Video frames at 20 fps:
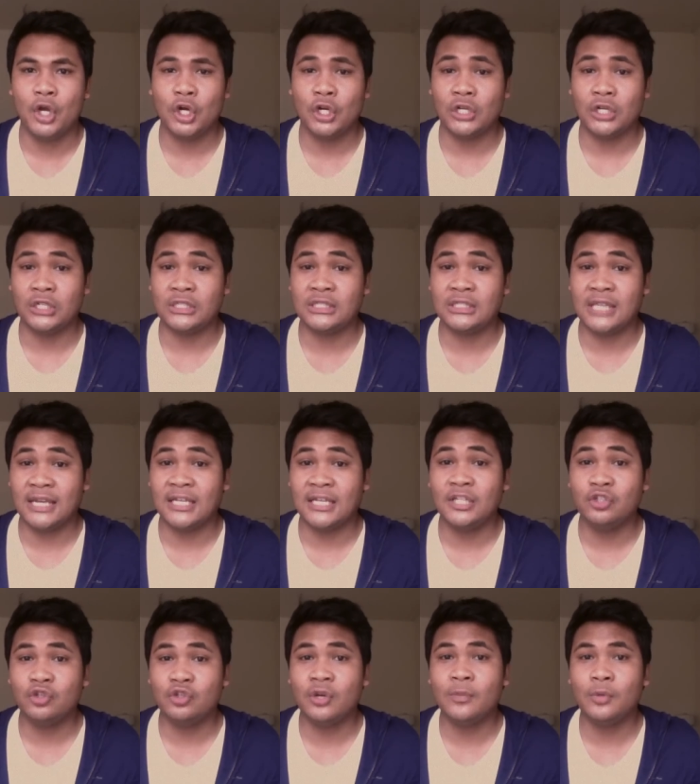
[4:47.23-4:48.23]
her
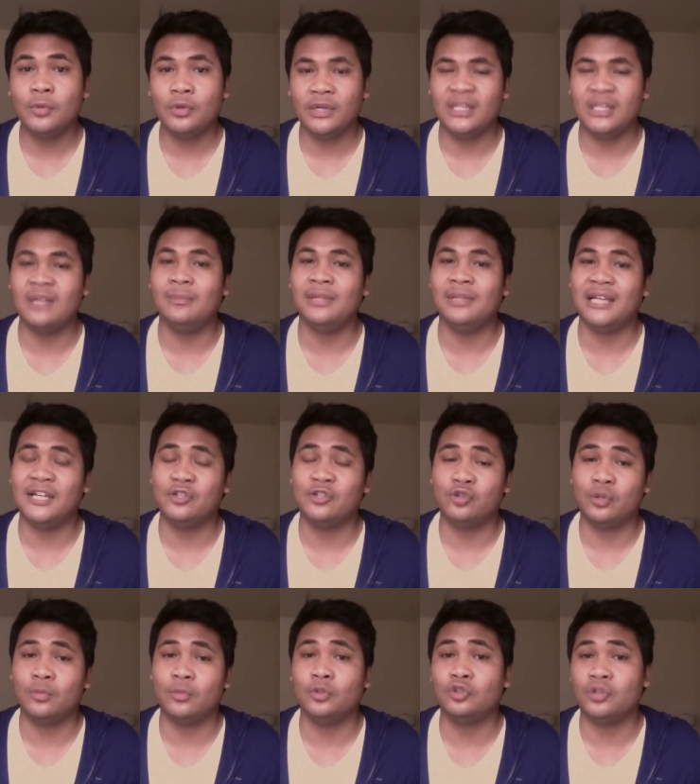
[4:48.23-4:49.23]
second triple in the planned
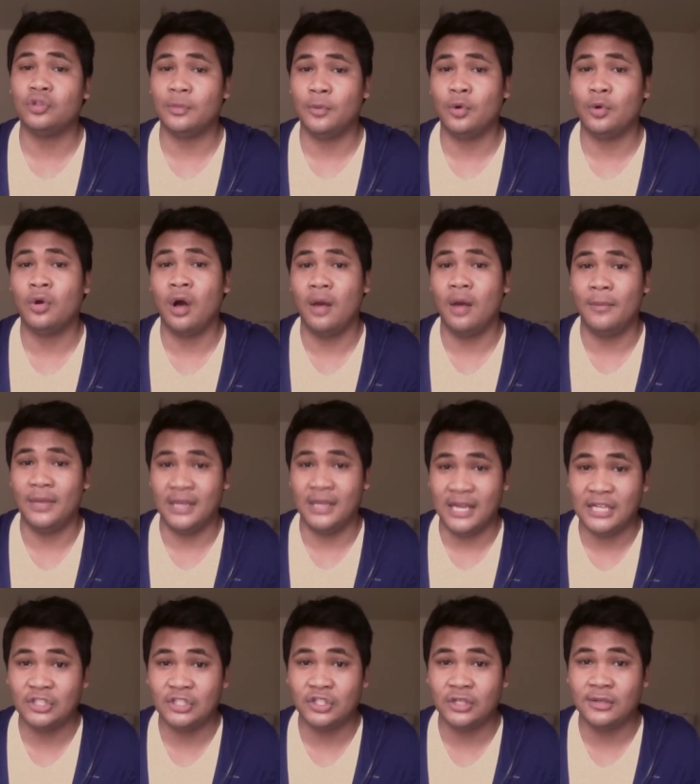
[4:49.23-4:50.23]
triple-triple
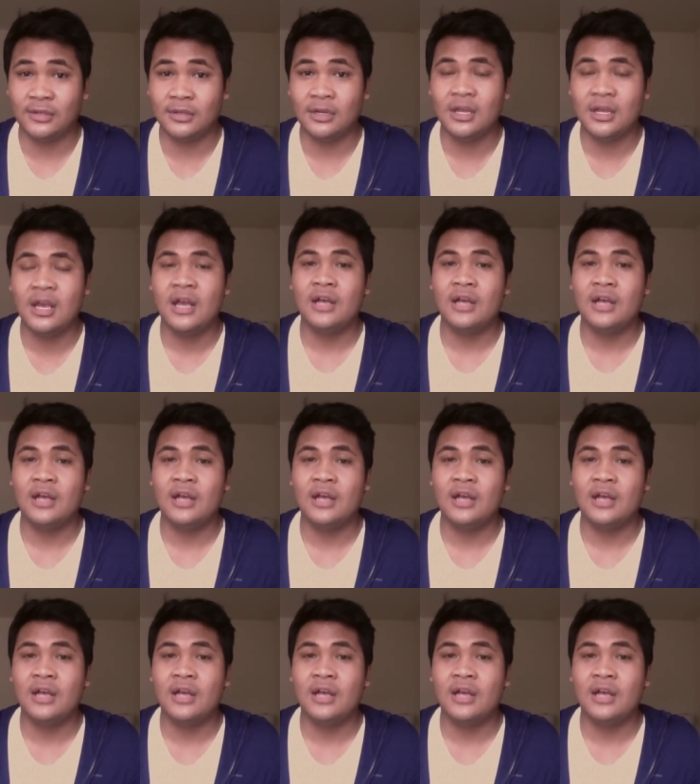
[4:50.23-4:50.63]
combination.